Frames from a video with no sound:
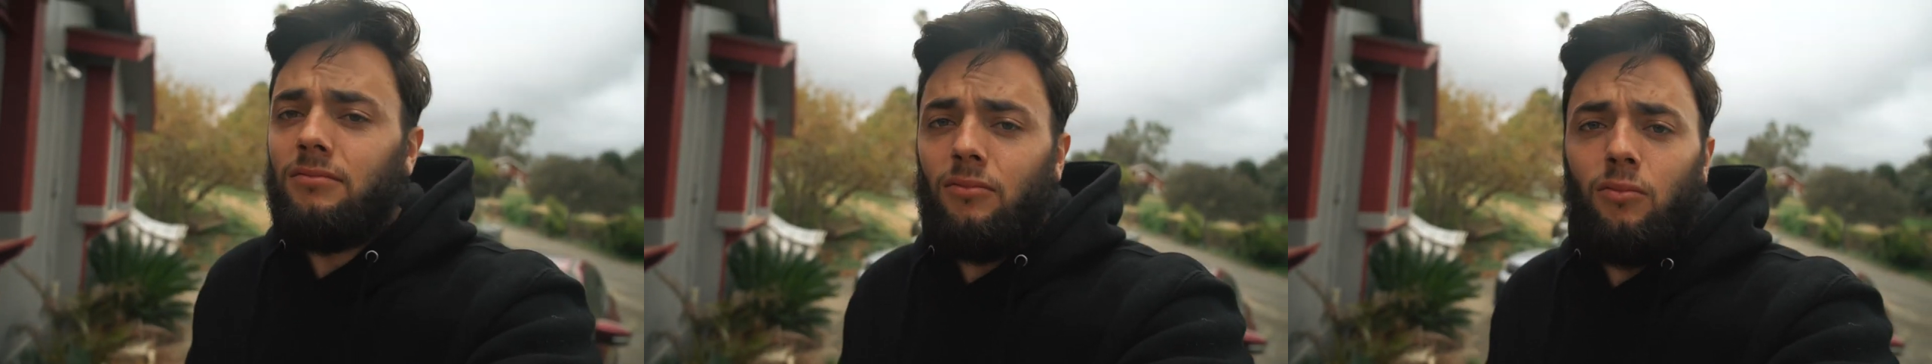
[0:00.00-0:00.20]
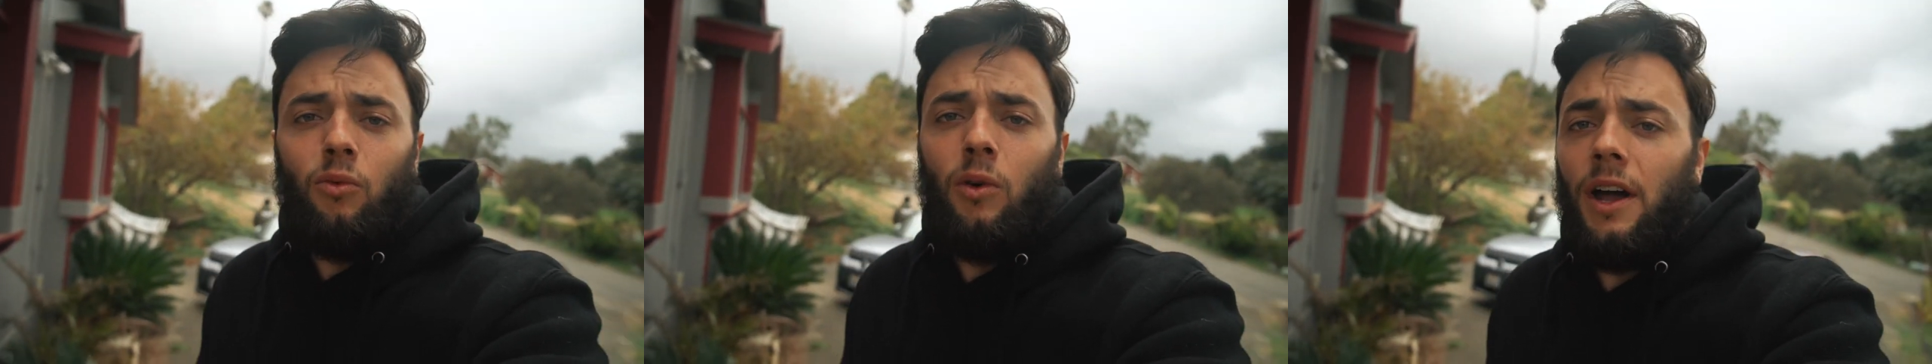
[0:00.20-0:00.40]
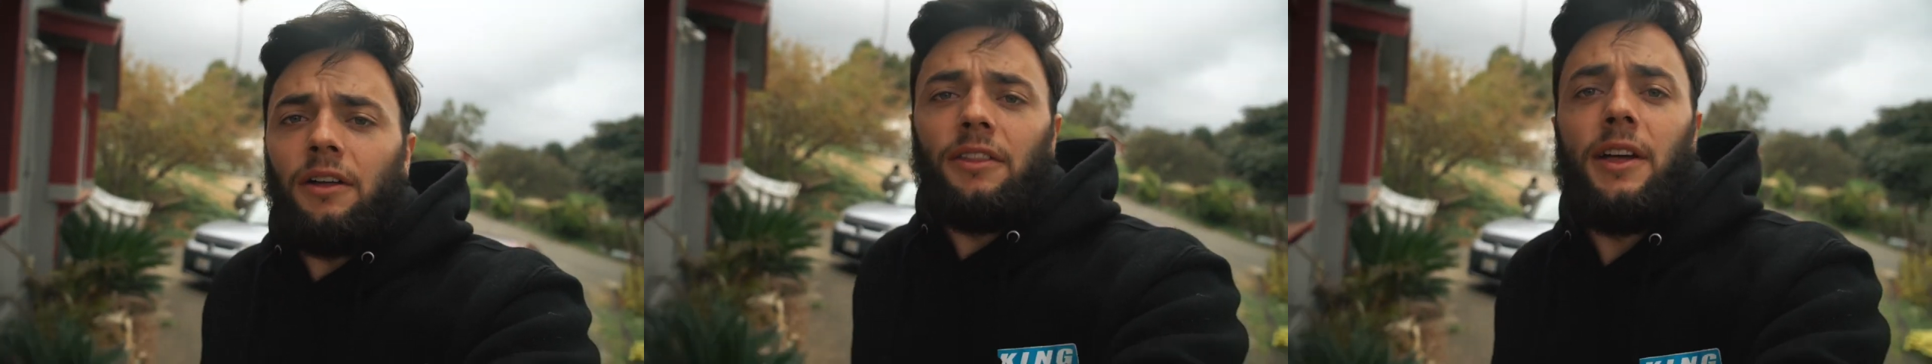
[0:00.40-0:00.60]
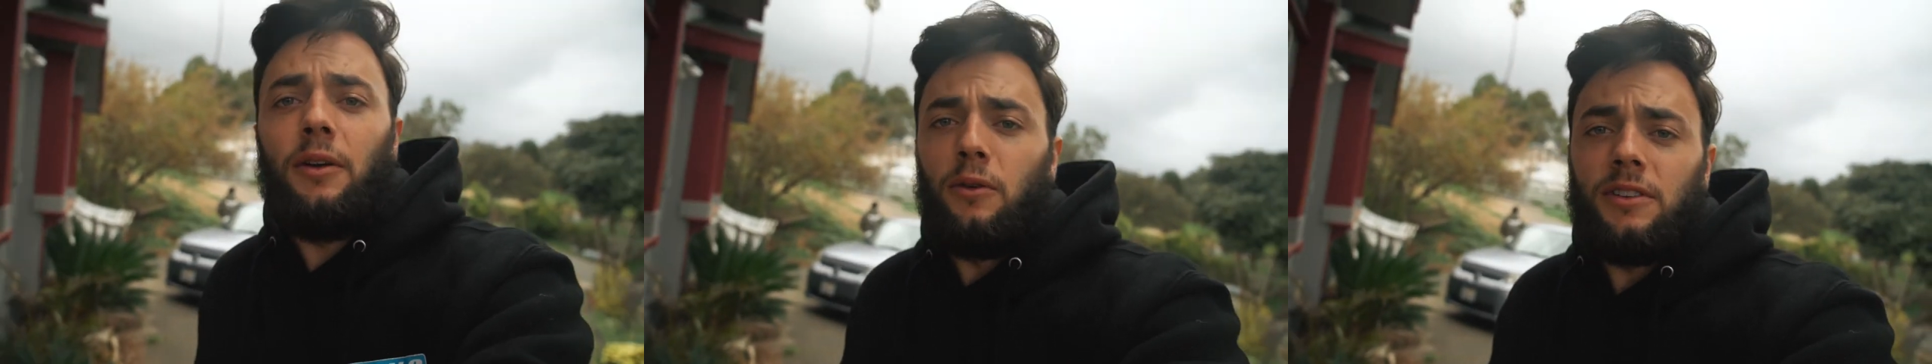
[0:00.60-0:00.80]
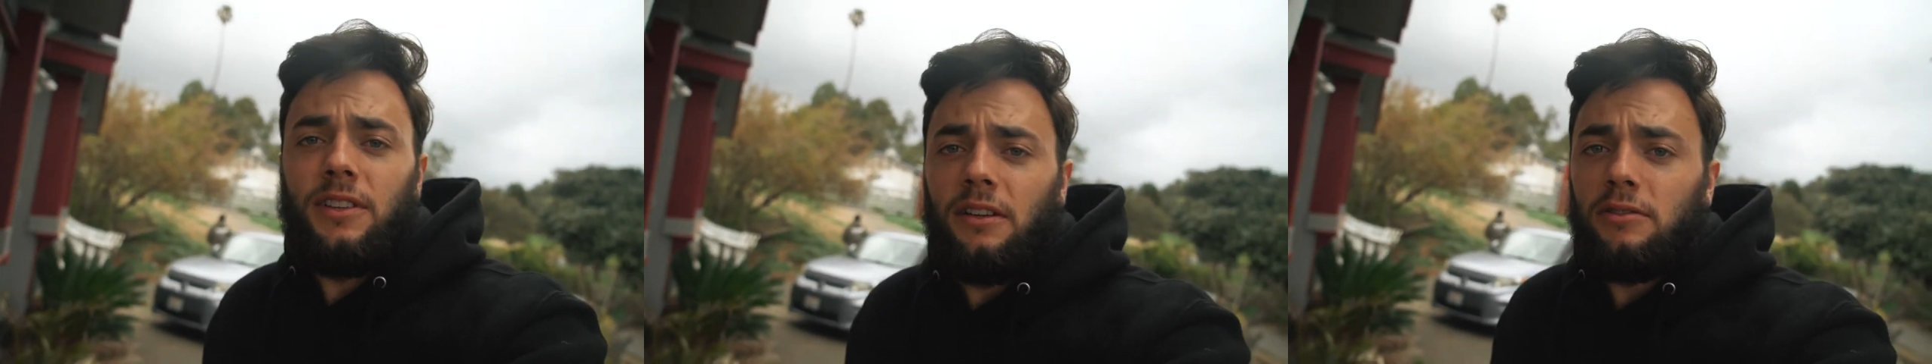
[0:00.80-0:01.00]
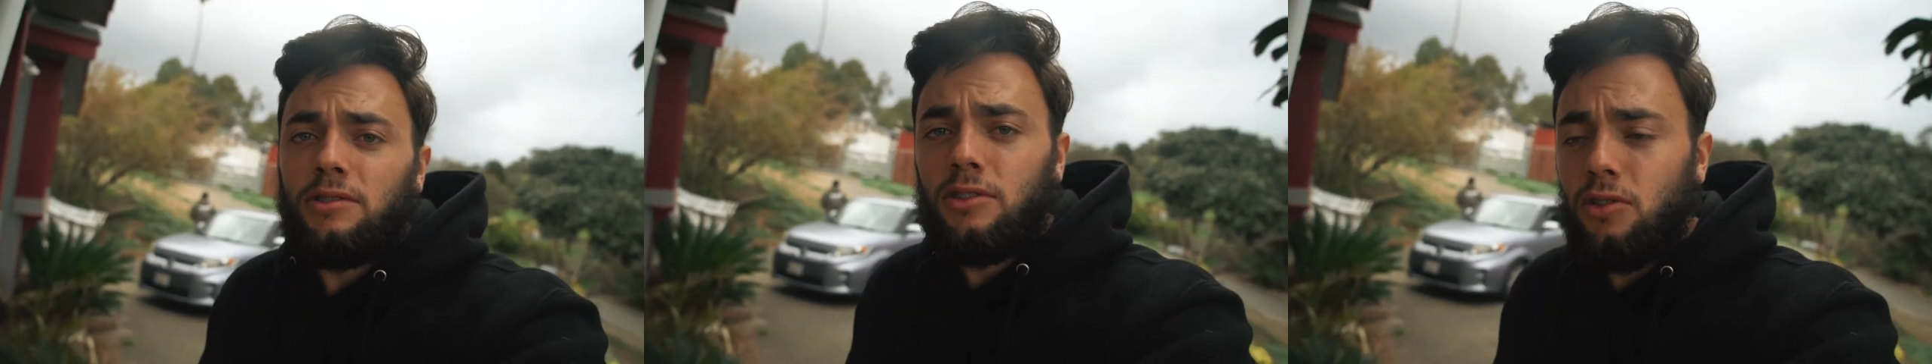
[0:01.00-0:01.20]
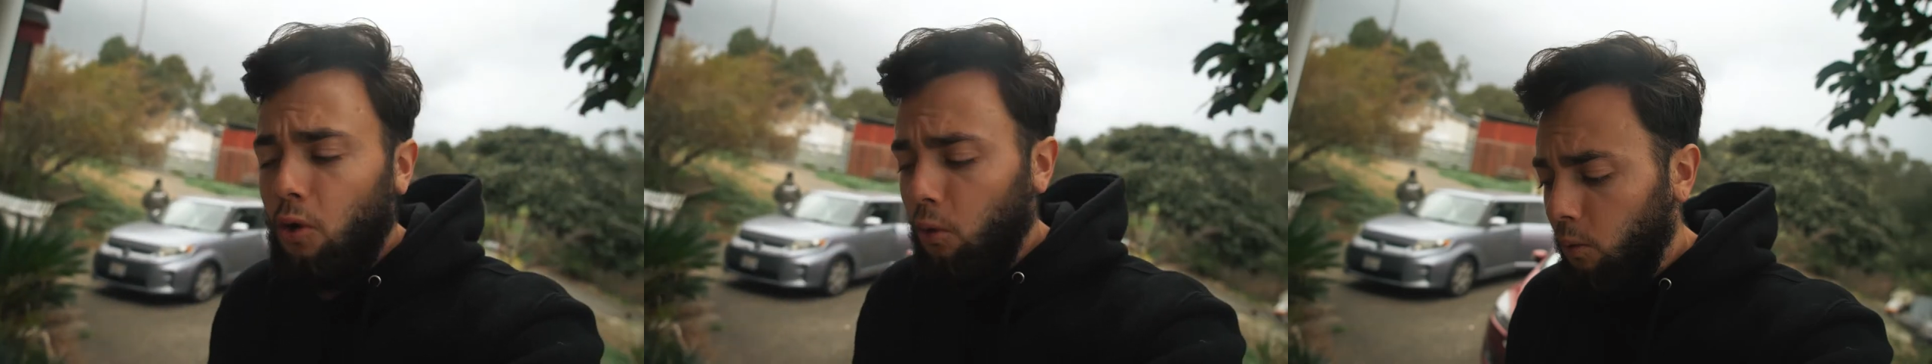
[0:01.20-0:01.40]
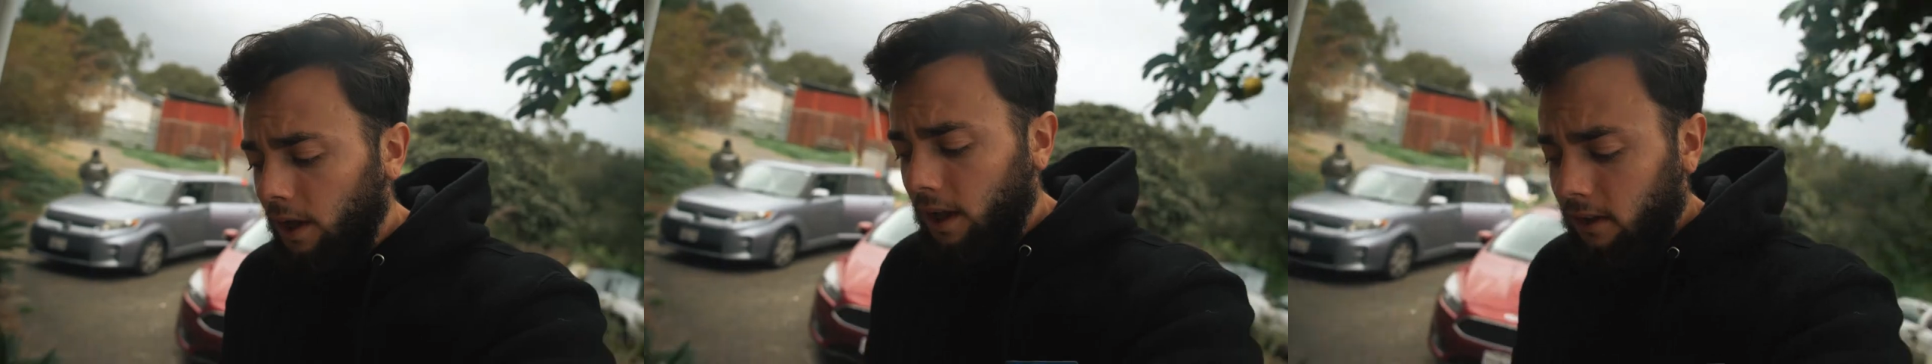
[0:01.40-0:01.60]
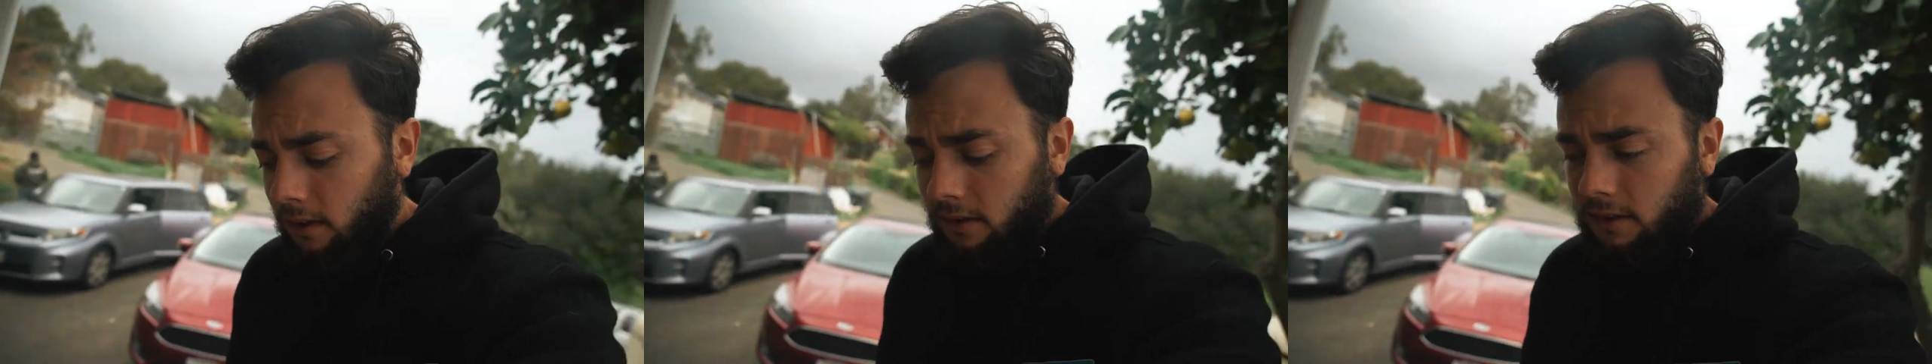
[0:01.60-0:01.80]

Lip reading: Wow, that worked out so well.